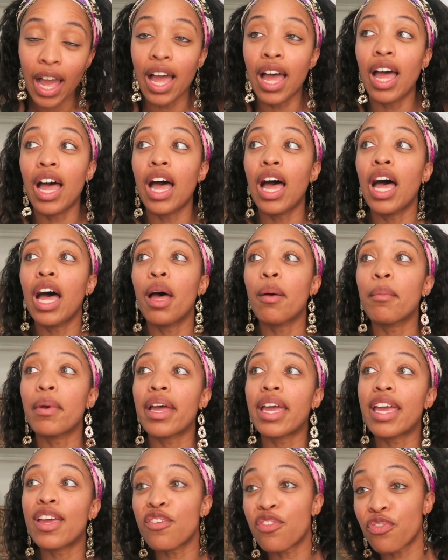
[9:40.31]
Um,
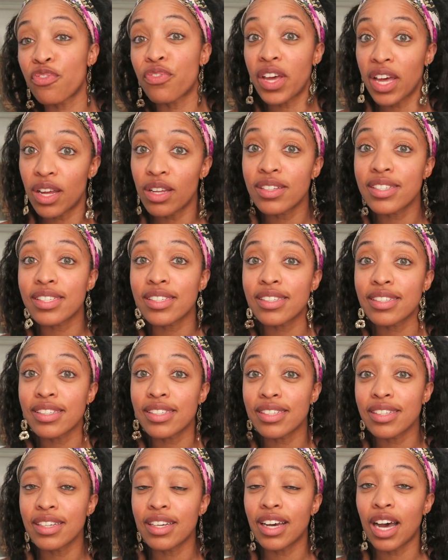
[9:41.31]
it felt
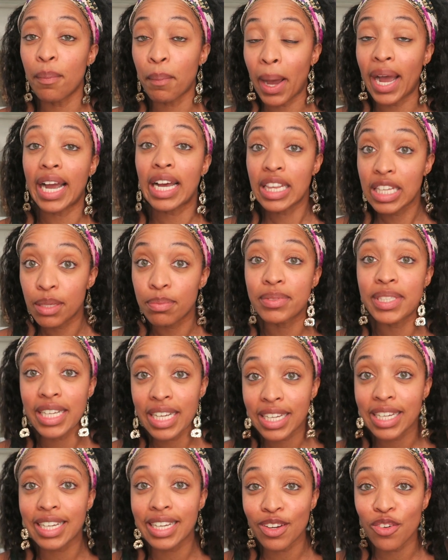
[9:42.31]

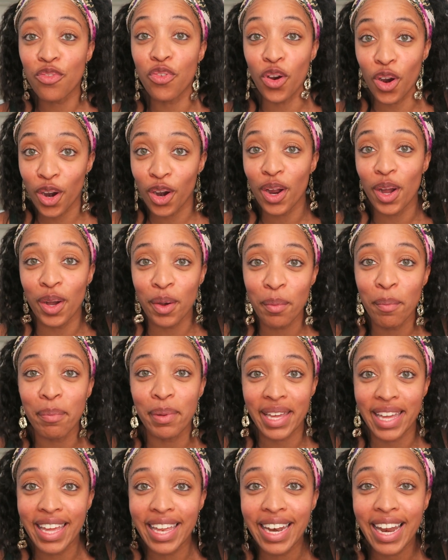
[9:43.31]
apocalyptic for a
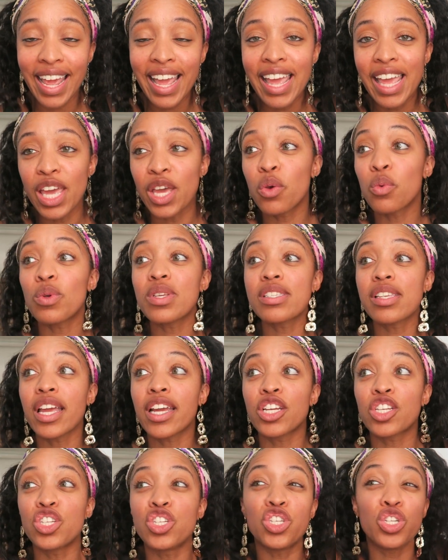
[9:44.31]
bit. It was
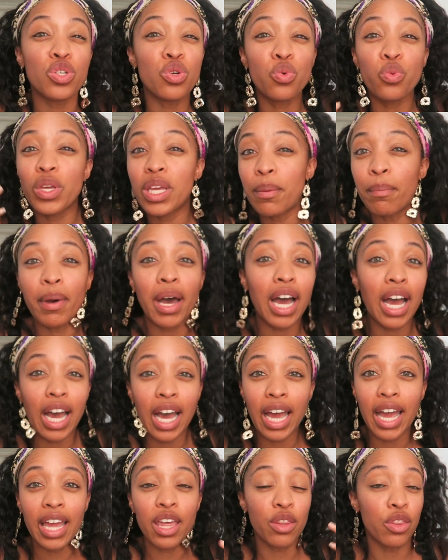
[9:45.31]
like, do we
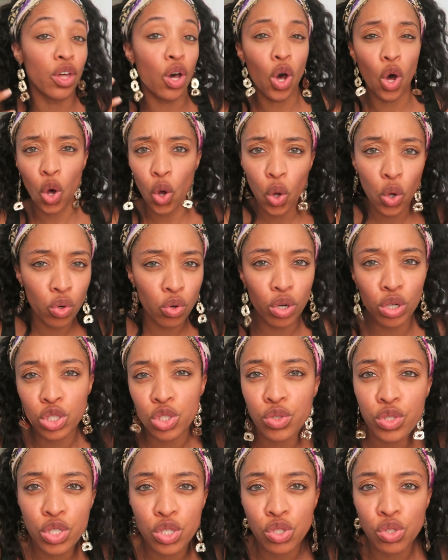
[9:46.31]
buy the whole
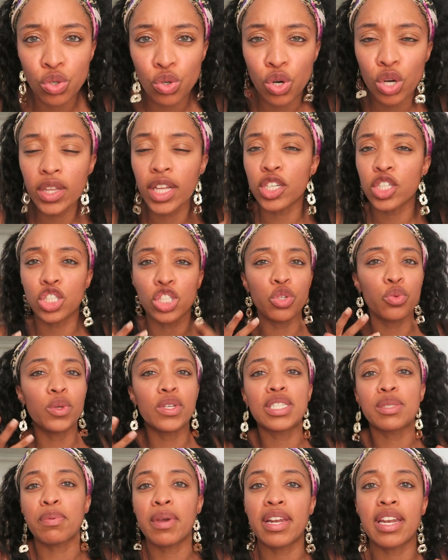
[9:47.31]
grocery store? Like, do
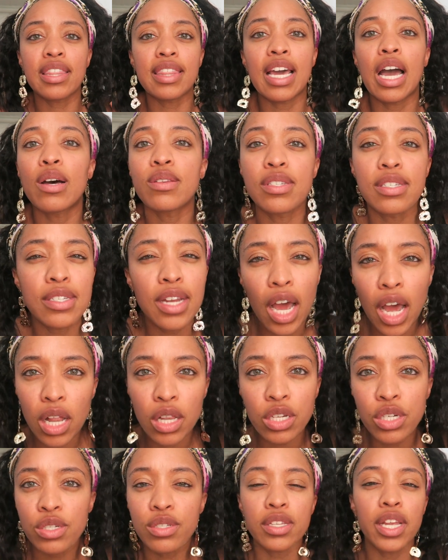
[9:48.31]
we spend a thousand
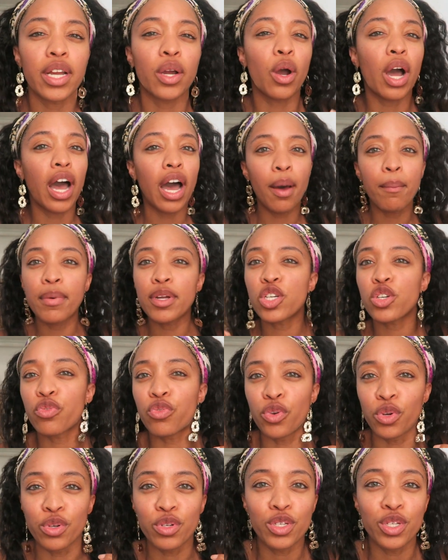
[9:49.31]
dollars? Like, how much
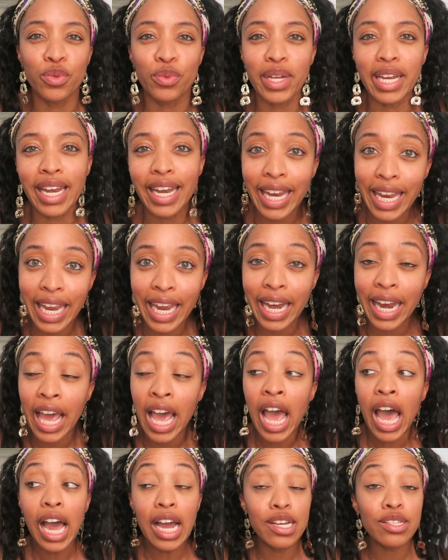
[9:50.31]
food do we
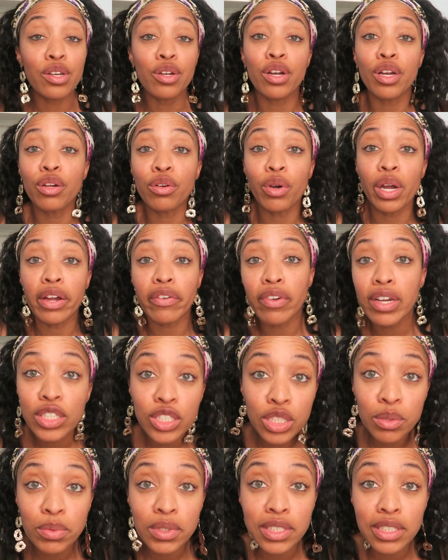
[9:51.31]
need? I started growing
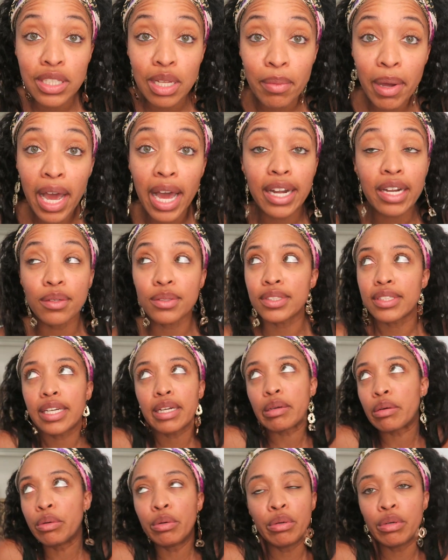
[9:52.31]
vegetables in the back. I was
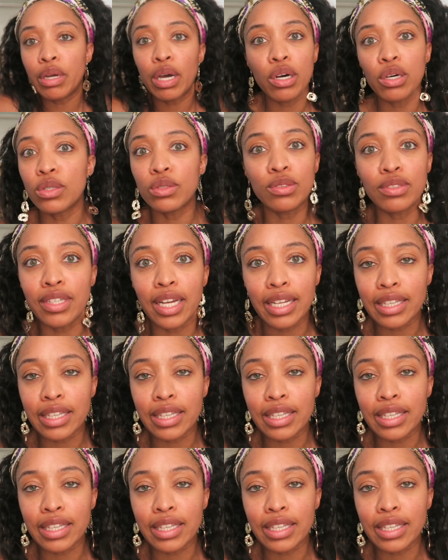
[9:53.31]
like, who knows?